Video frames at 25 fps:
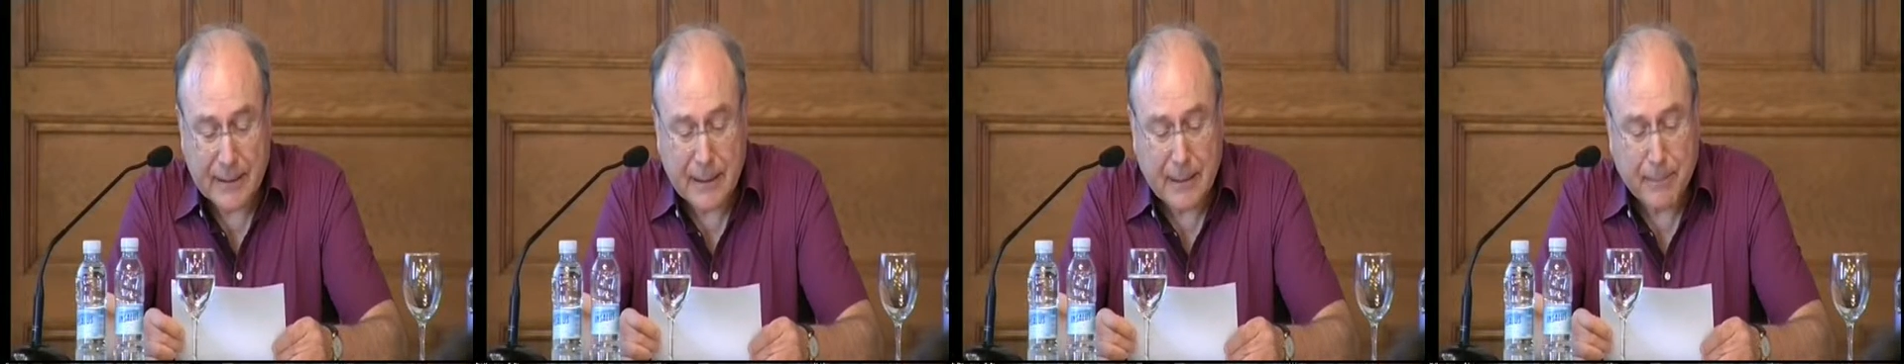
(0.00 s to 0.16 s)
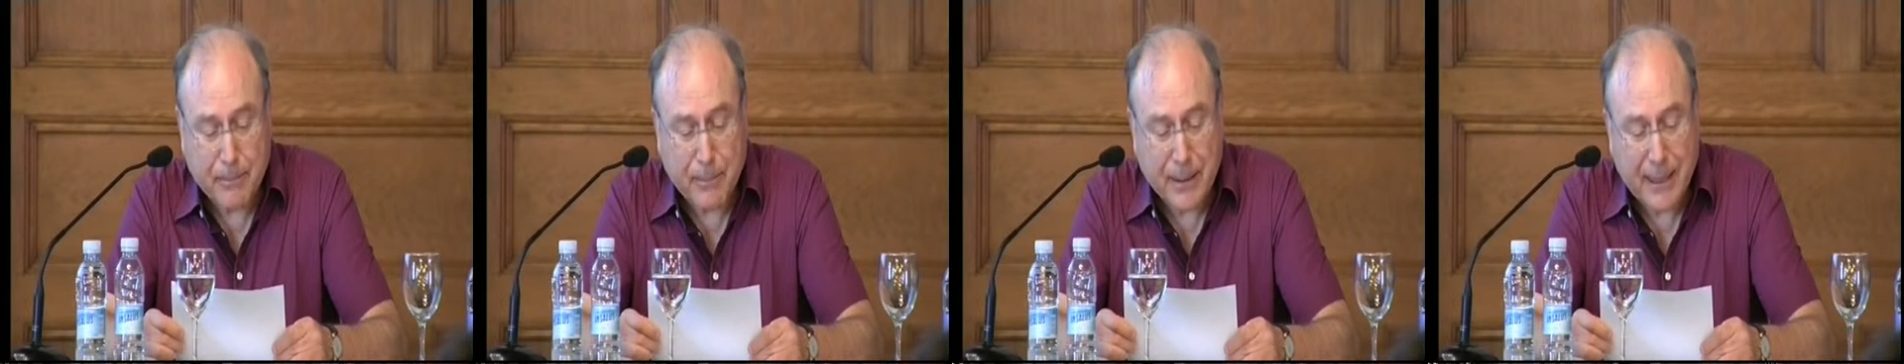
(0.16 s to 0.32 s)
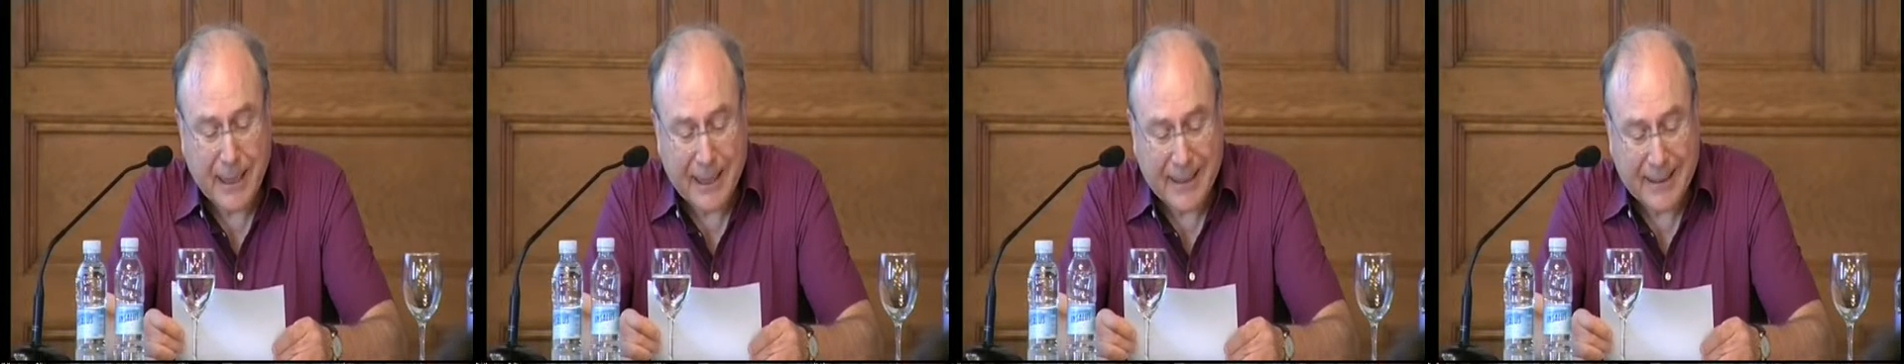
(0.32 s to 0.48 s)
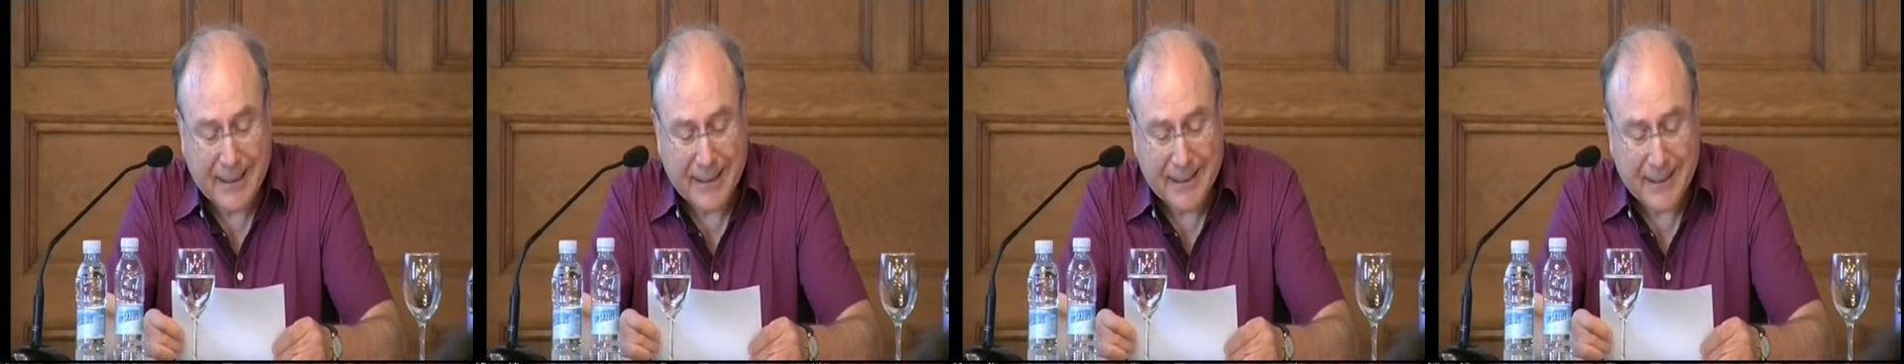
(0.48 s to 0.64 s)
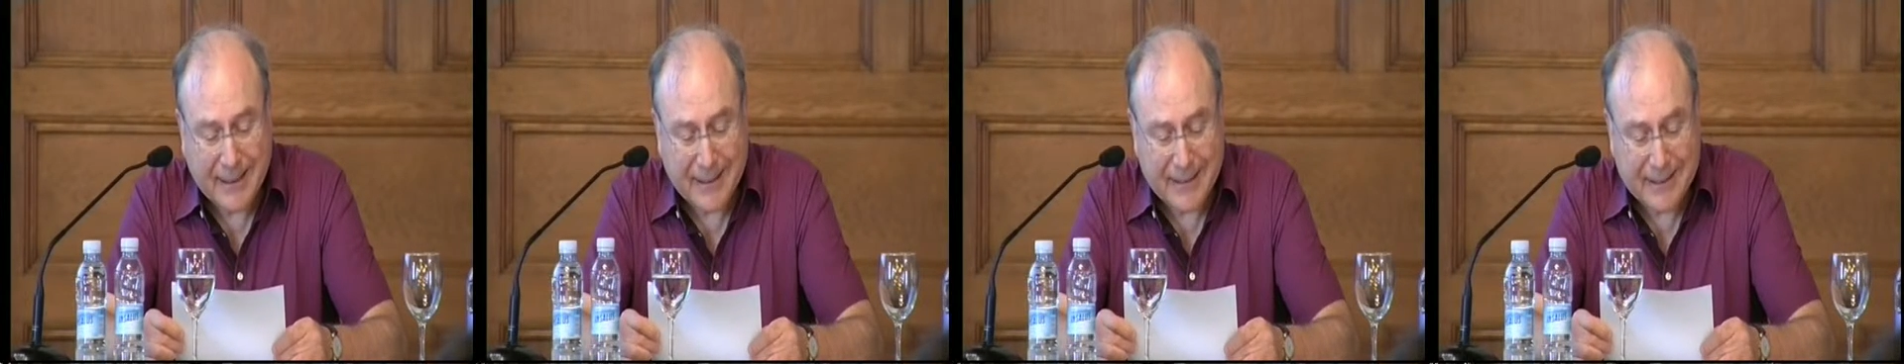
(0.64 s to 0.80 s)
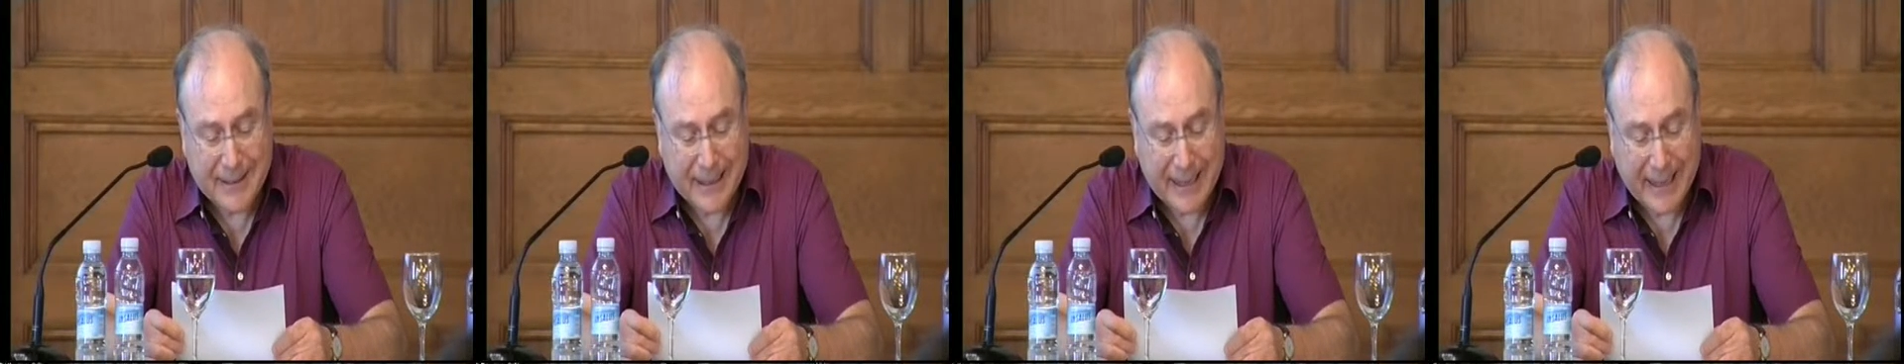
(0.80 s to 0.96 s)
the
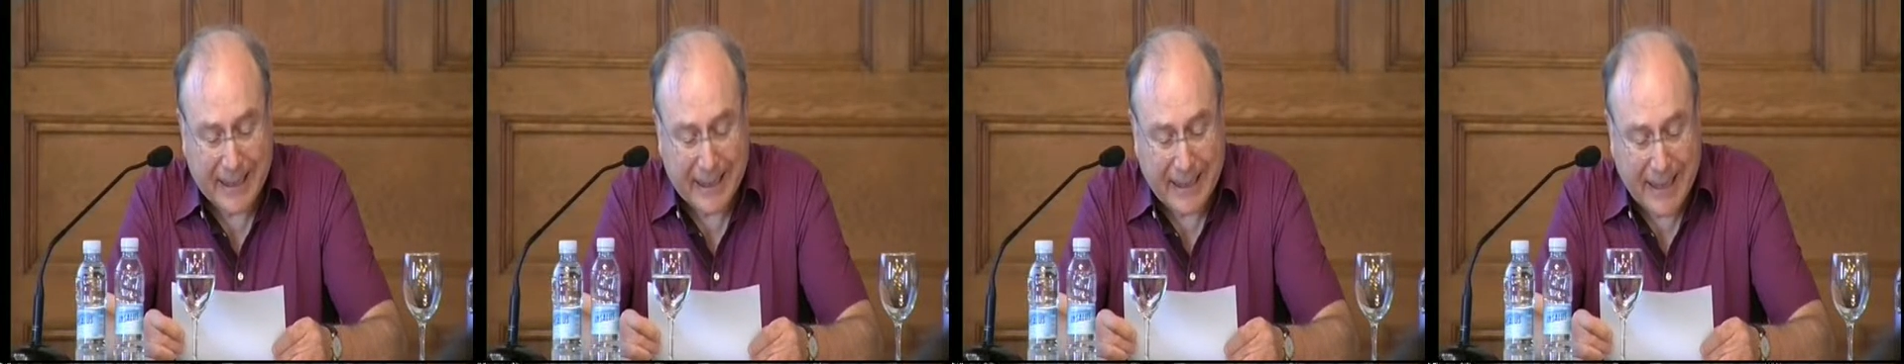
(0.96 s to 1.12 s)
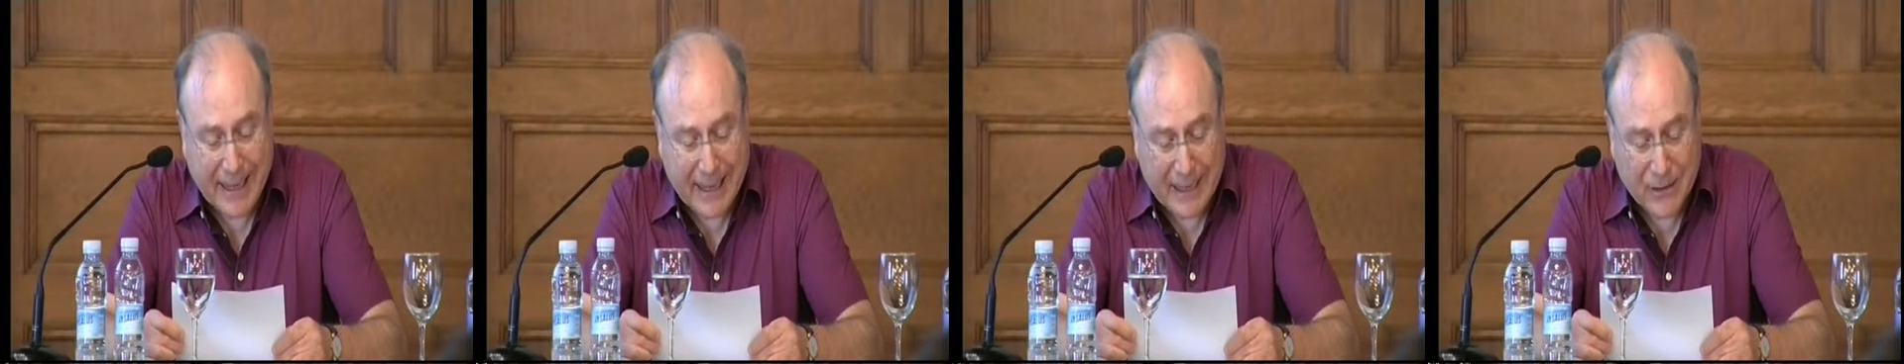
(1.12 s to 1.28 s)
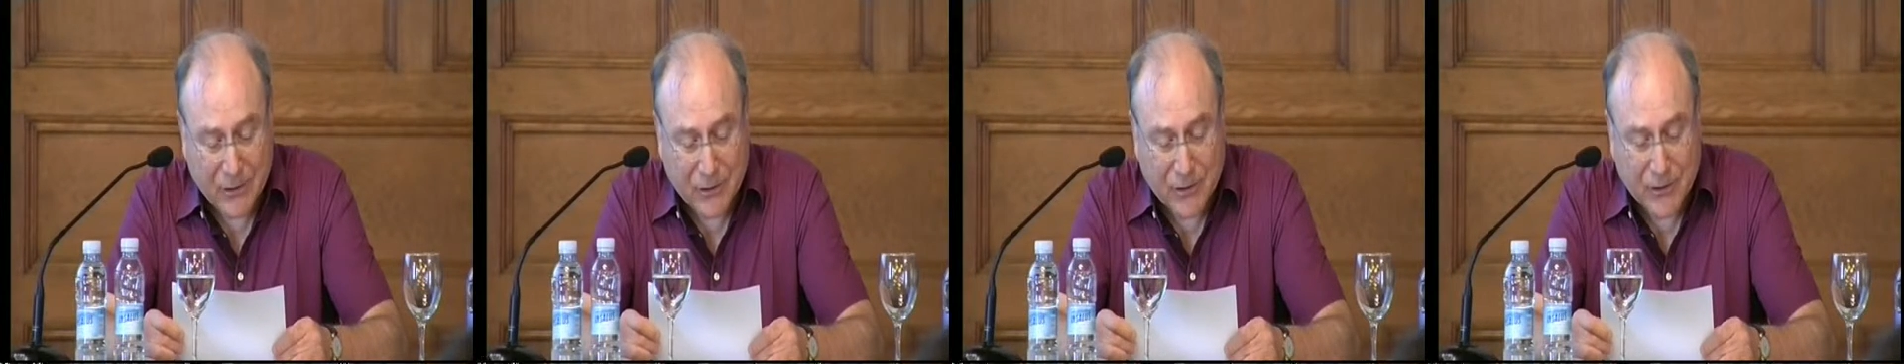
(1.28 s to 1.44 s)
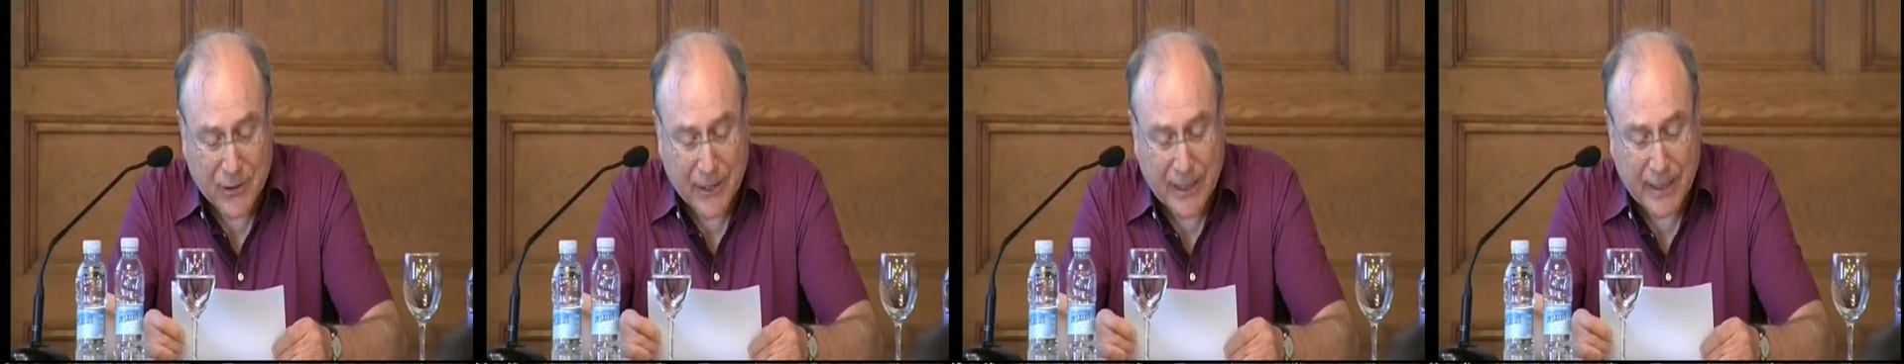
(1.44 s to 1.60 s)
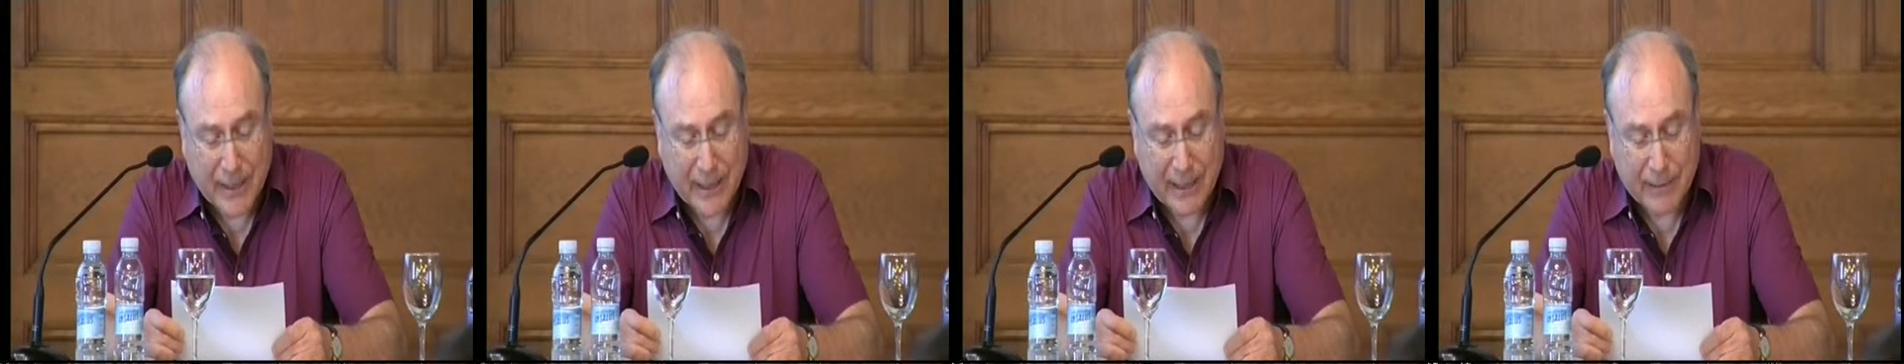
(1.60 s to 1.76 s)
planetary analogy